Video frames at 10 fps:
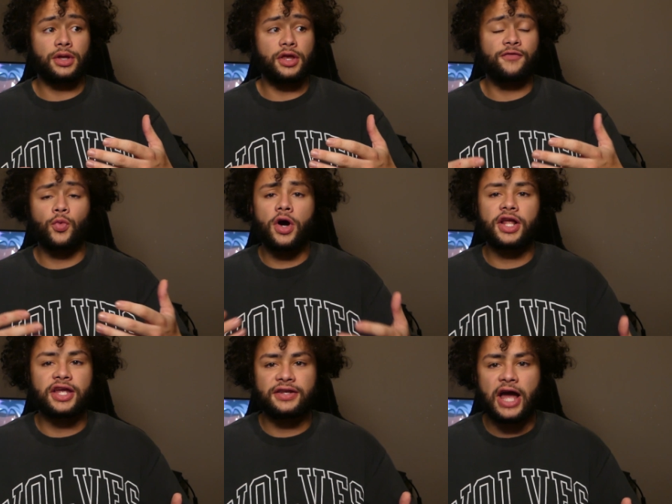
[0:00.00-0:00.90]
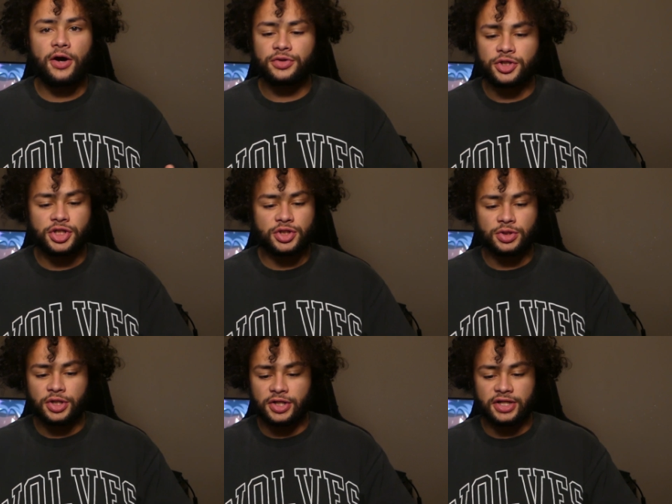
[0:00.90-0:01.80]
if you want to get down to just
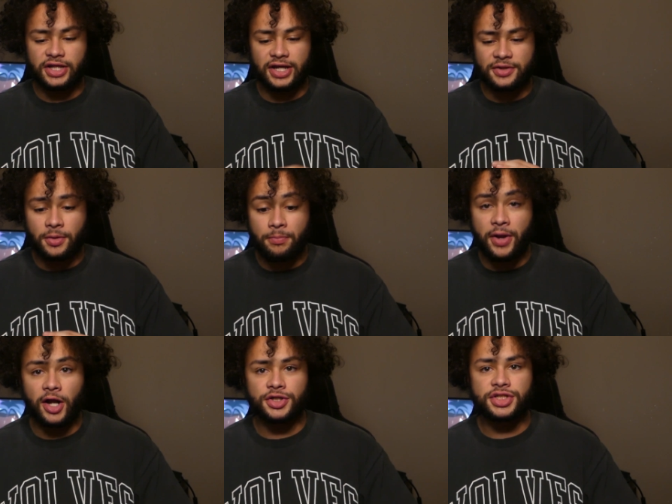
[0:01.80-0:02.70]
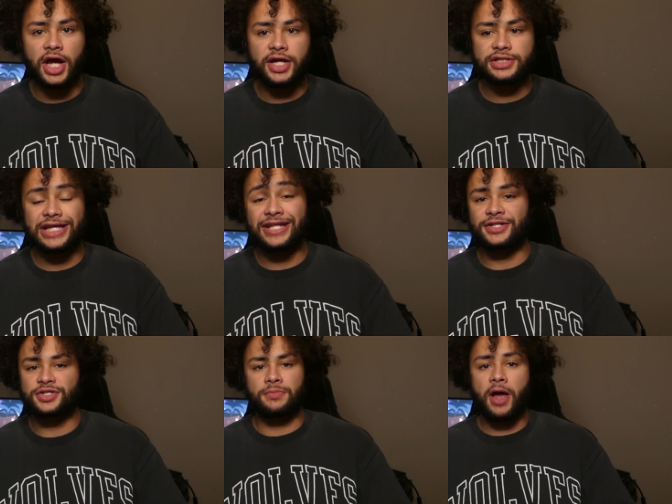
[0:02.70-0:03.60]
literally like the bare science, it
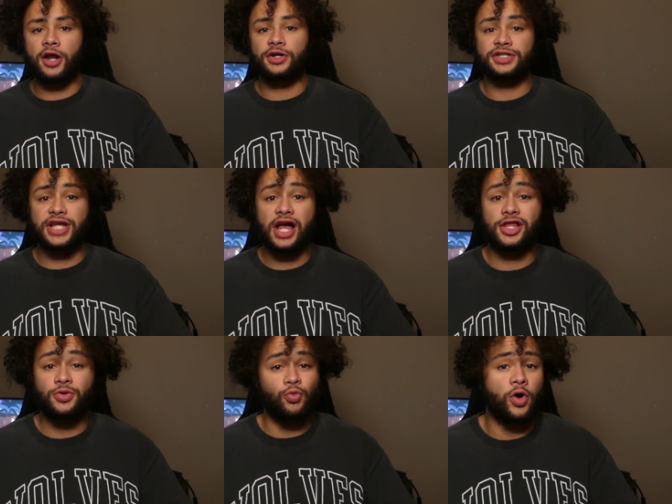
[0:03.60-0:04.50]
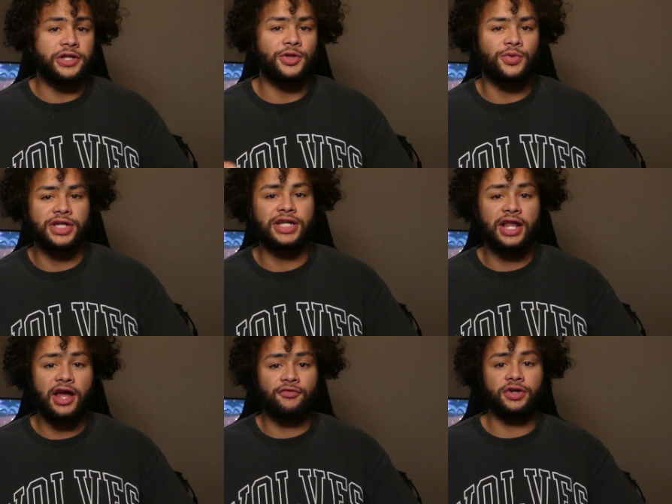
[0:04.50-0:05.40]
doesn't matter exactly what you eat
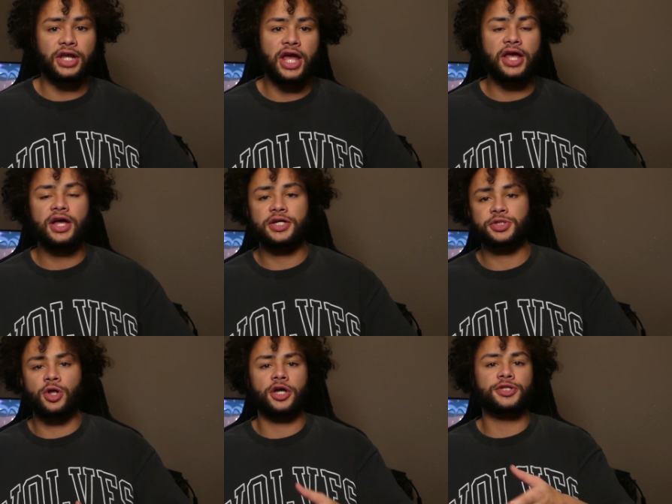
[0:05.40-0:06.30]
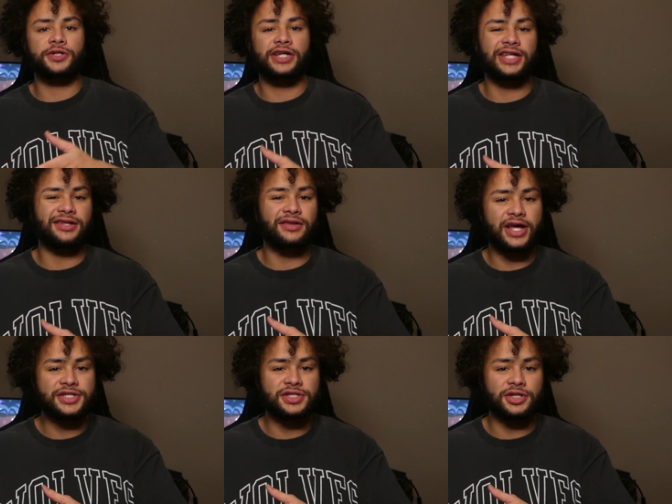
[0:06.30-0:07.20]
every day as long as you're eating
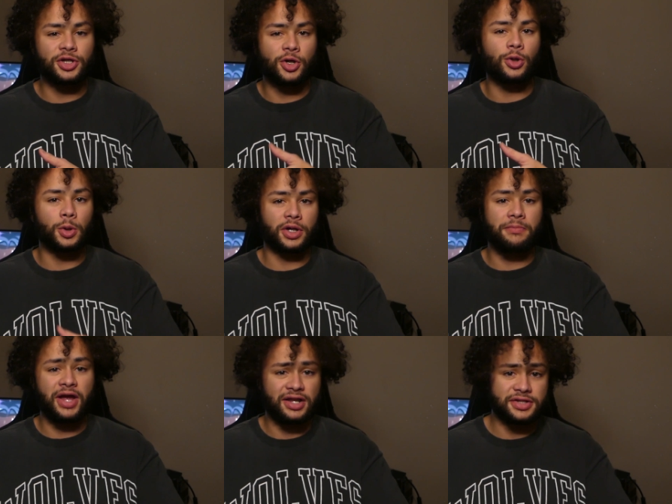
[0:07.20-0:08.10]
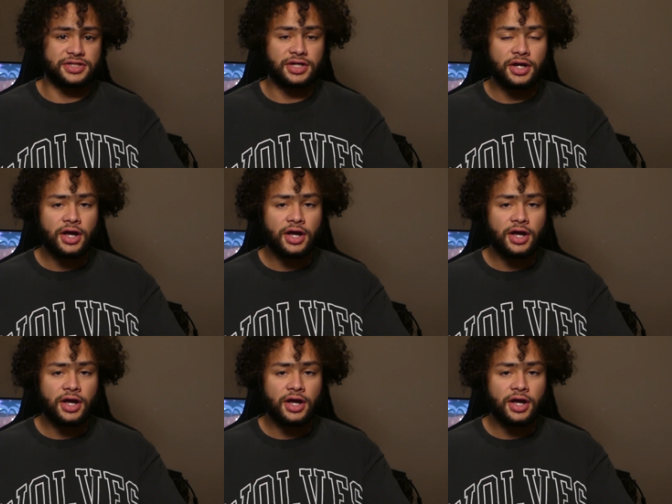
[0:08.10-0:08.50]
less than your caloric maintenance.